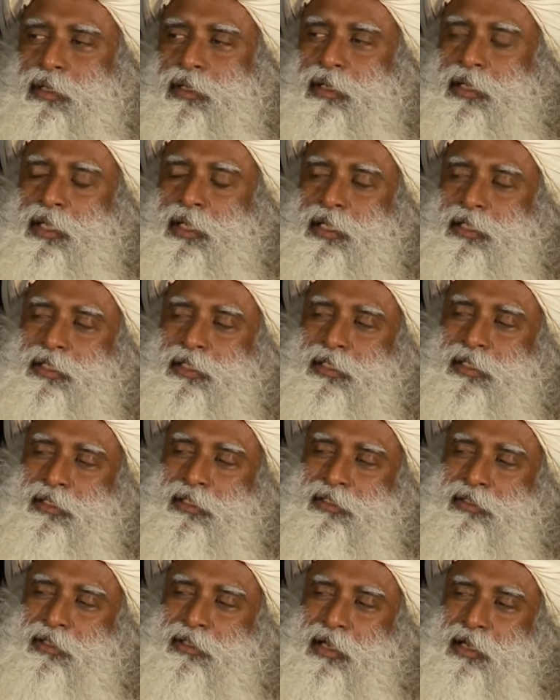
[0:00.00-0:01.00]
nature
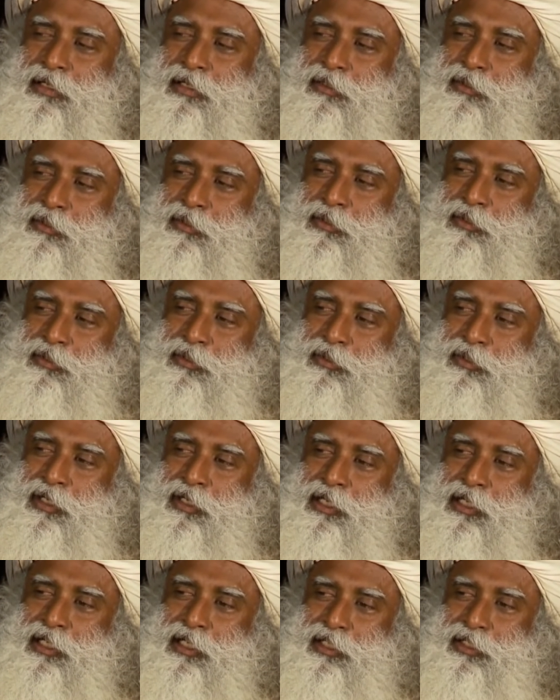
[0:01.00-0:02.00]
is not going to
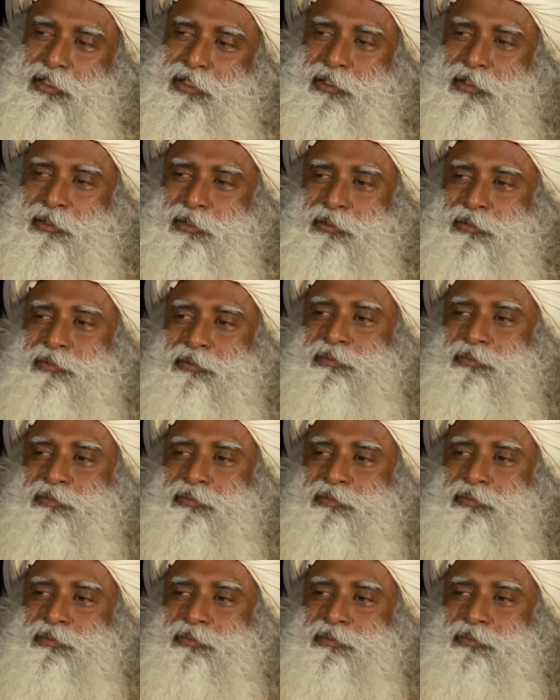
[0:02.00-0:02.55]
release you